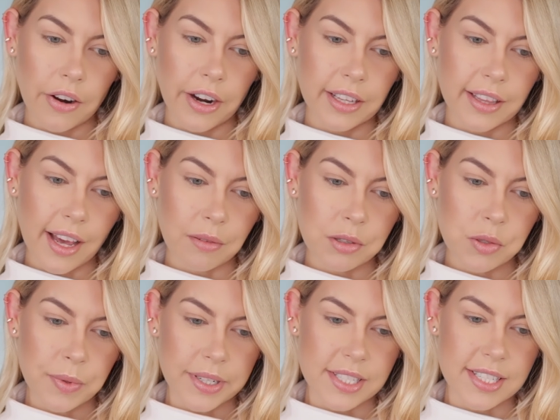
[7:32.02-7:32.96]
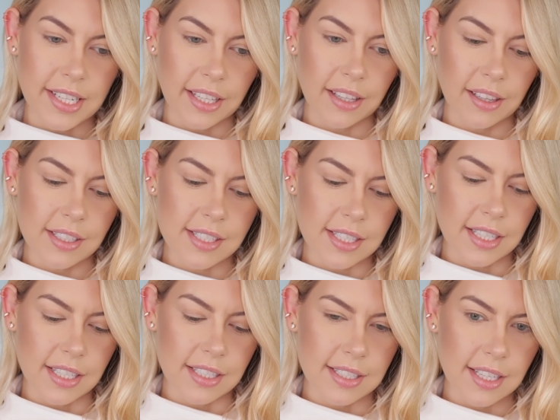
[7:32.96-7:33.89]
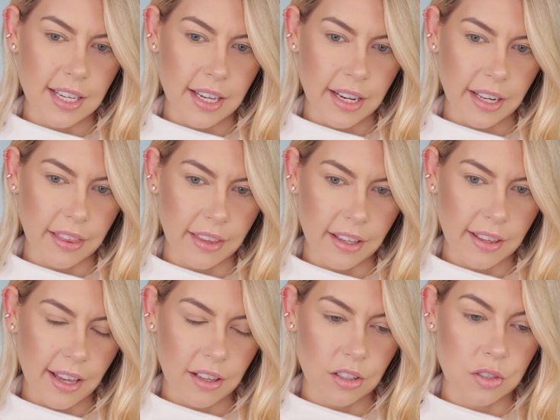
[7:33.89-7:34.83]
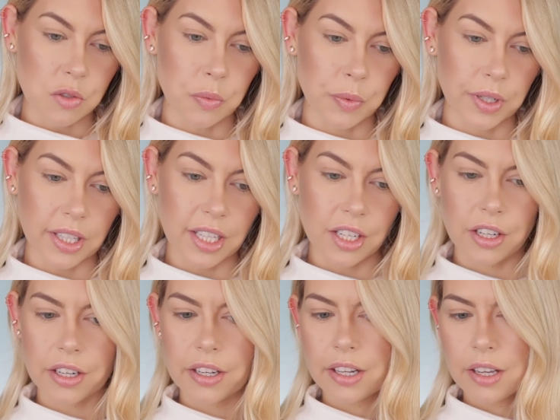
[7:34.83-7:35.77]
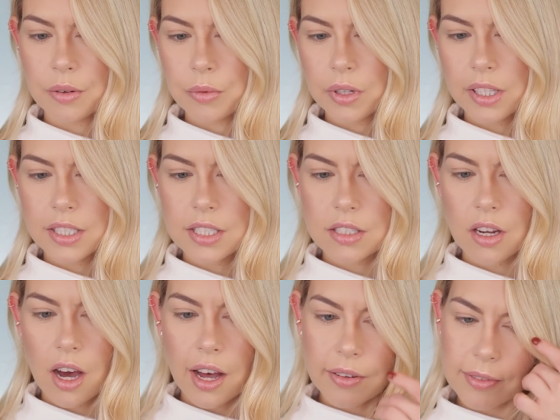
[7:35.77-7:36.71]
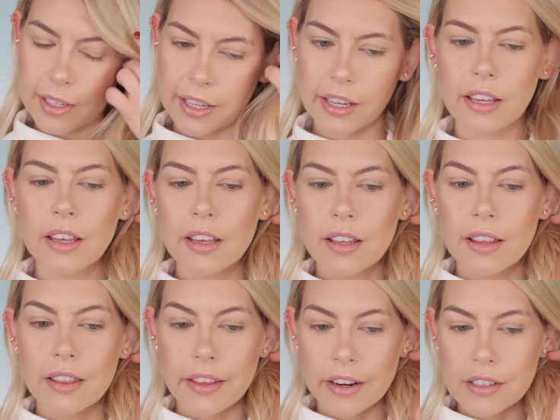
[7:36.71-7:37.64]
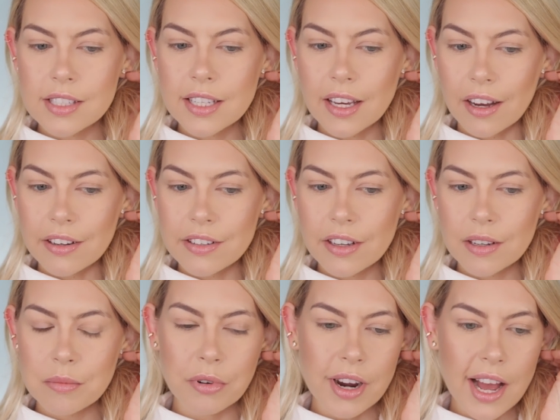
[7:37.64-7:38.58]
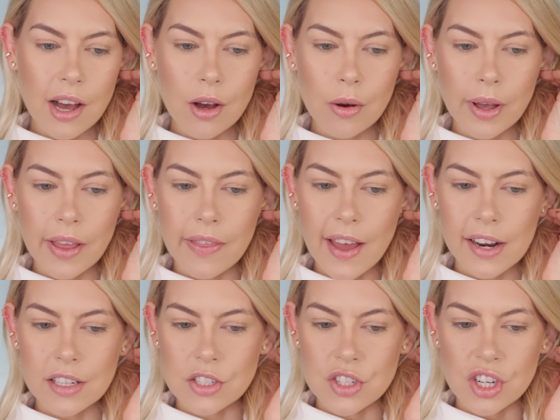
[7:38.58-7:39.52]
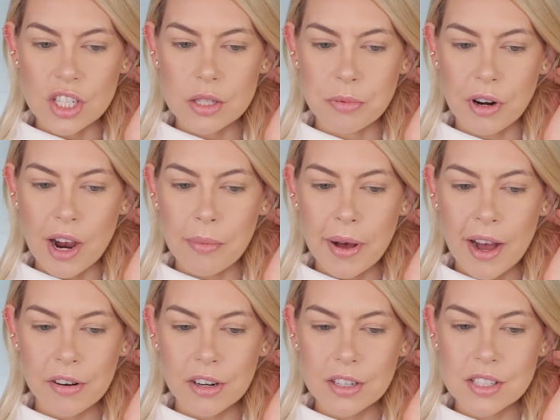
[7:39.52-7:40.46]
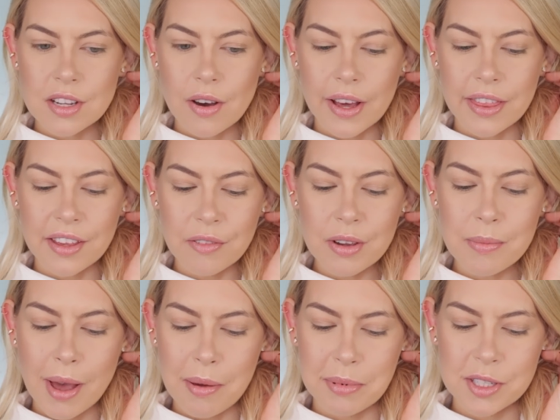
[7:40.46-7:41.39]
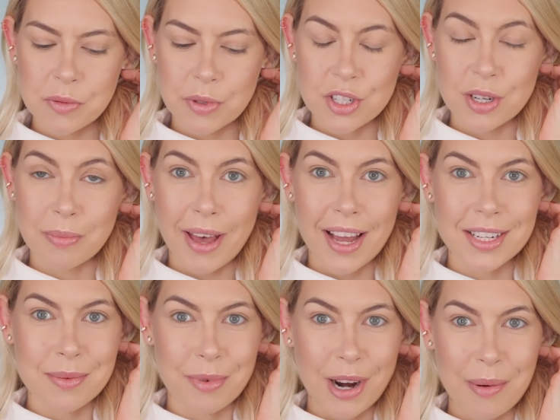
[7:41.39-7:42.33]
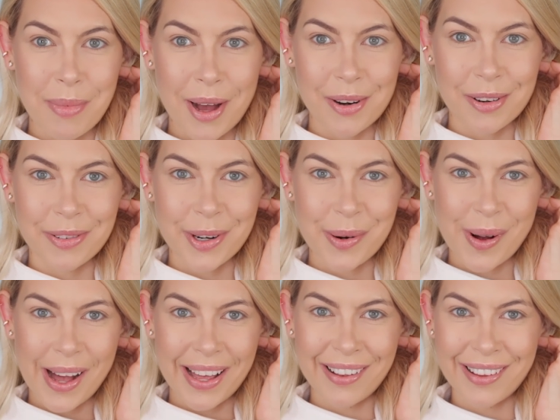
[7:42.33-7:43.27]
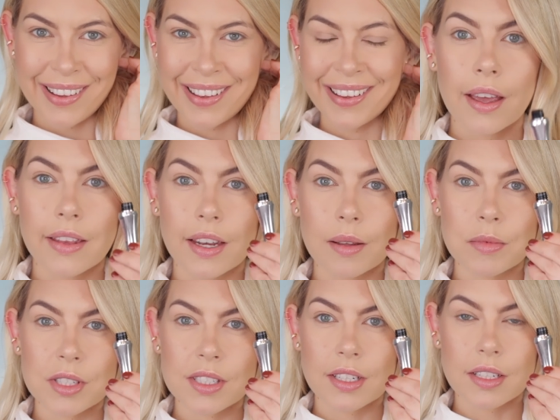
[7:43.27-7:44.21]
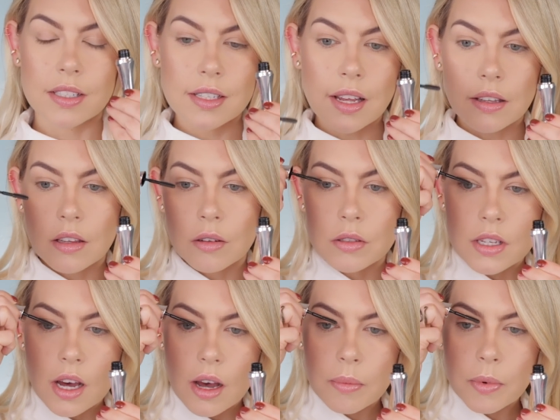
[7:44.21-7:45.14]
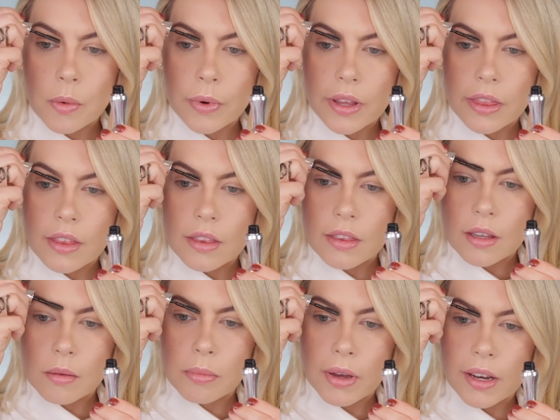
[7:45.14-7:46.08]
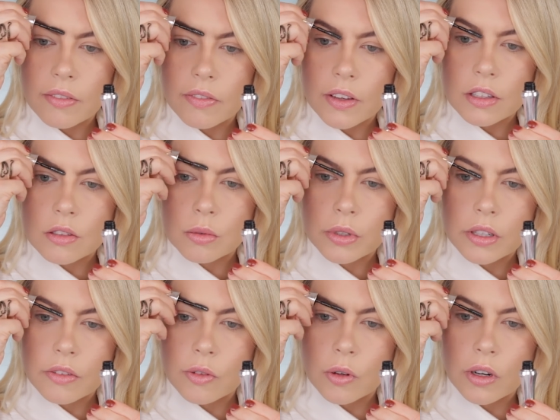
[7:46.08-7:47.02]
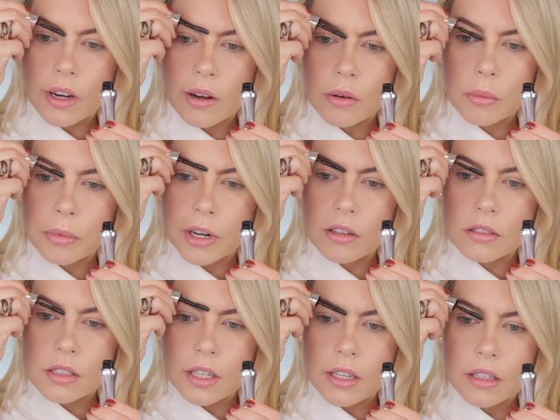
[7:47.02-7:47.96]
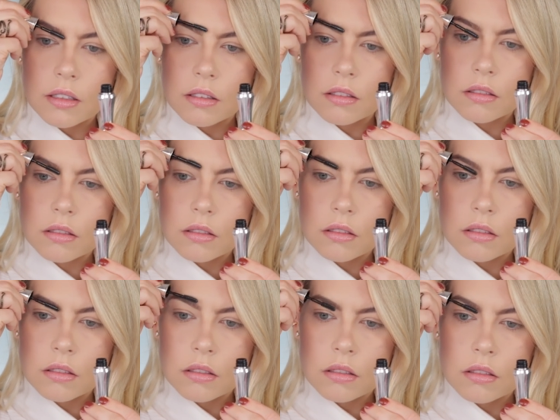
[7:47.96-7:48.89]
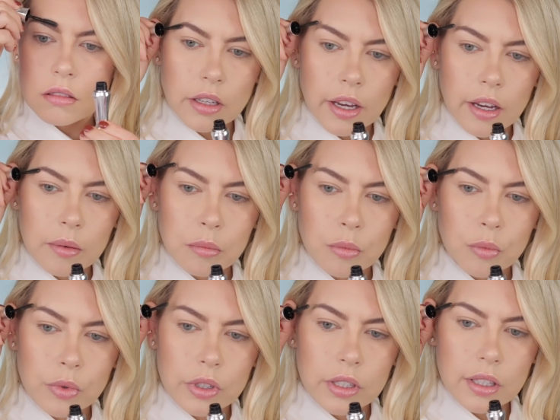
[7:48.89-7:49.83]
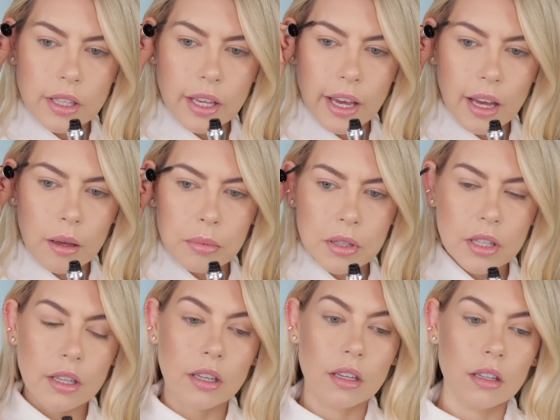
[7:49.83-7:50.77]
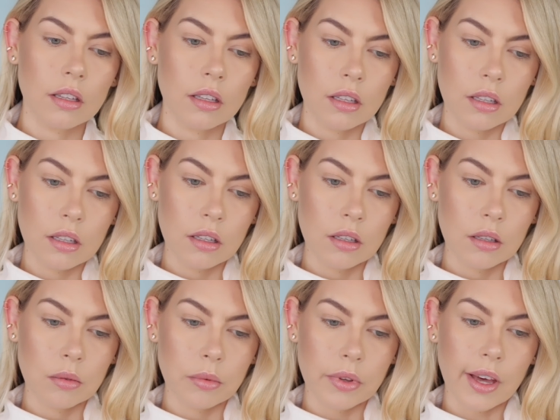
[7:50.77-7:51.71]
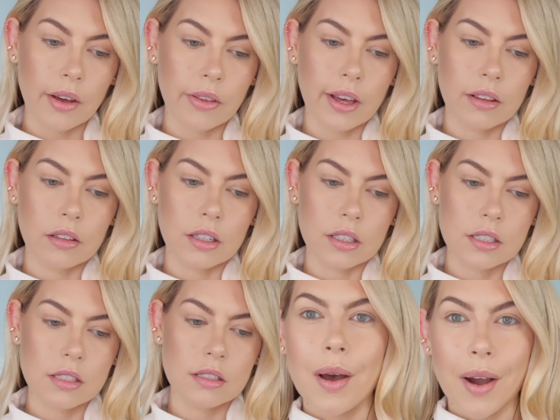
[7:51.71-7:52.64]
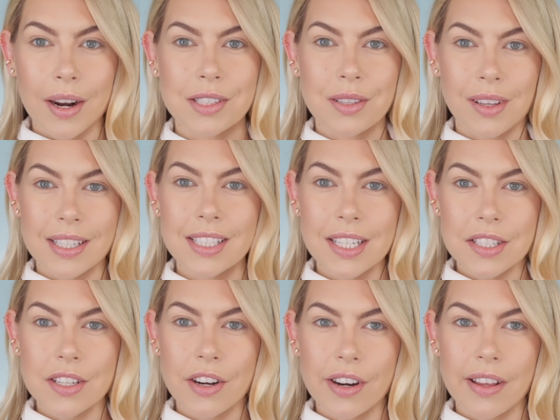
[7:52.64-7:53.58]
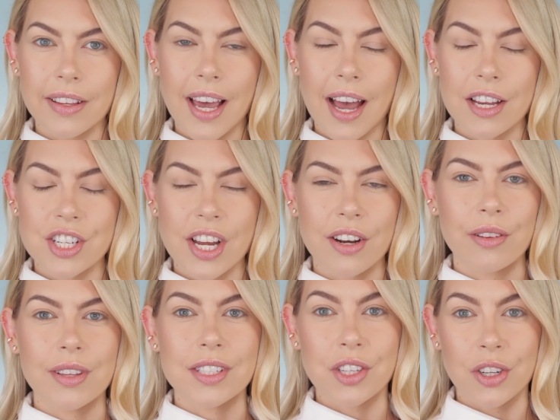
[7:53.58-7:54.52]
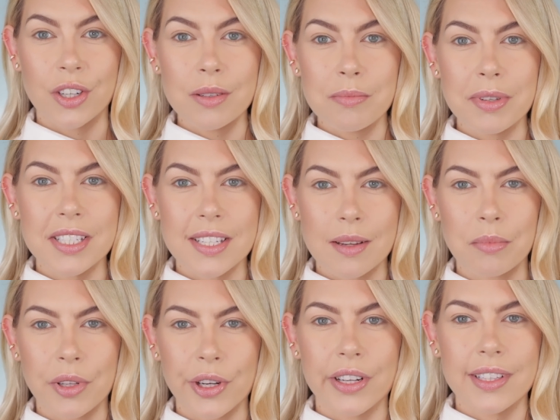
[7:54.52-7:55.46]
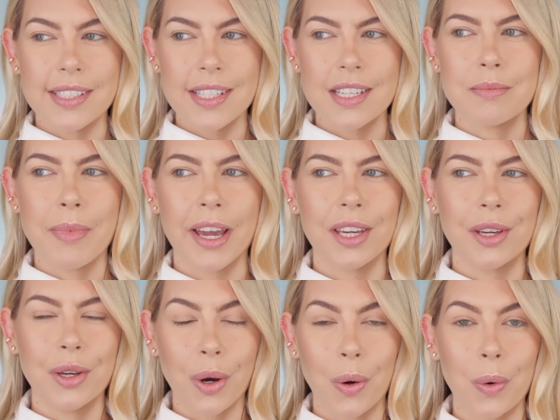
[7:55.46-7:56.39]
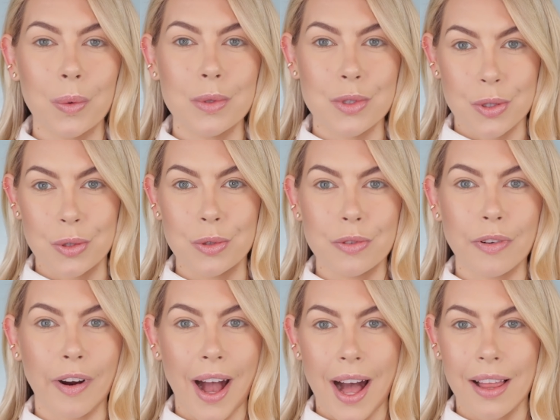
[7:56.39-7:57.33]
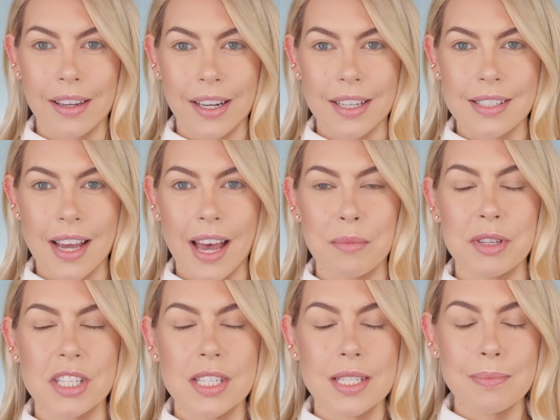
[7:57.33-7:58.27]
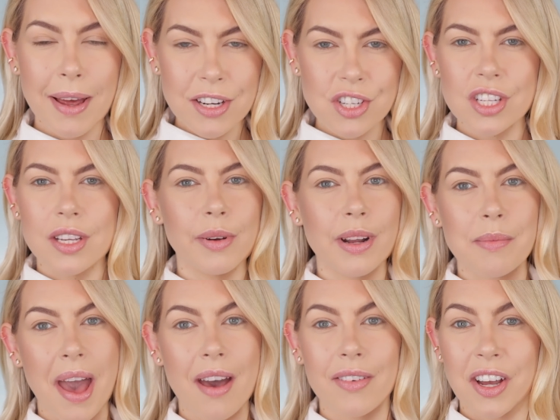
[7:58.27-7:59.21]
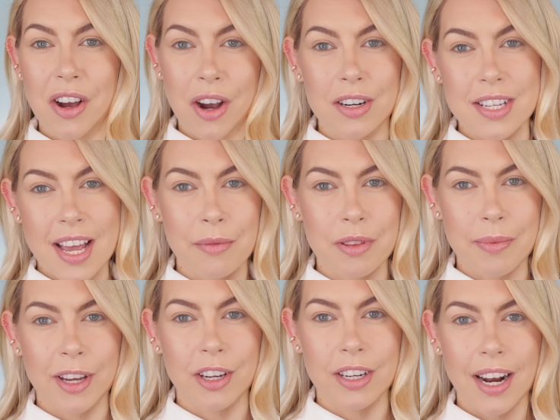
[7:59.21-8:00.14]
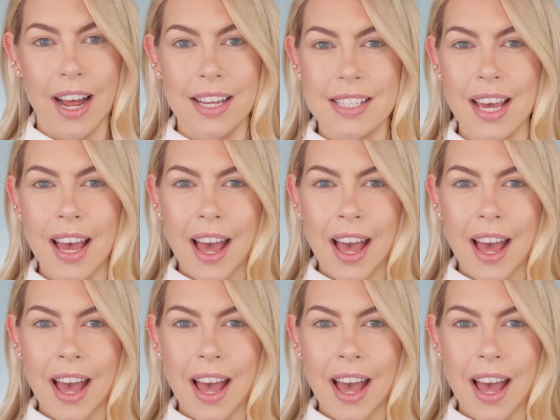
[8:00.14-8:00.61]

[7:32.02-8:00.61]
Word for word: right, that was ridiculously easy and I think that looks really good and really soft. Like there's the undone brow and that is just brow powder. So I think we might be switching back to brow powder for a while. And then I'm just gonna set those up with the Benefit 24 hour brow set. Yeah, I'm really happy with how that looks. All right, so let's get started on the eyeshadow. This couldn't be simpler, and this is my go-to for holiday time, especially when I'm having a hard time with my hooded eyes.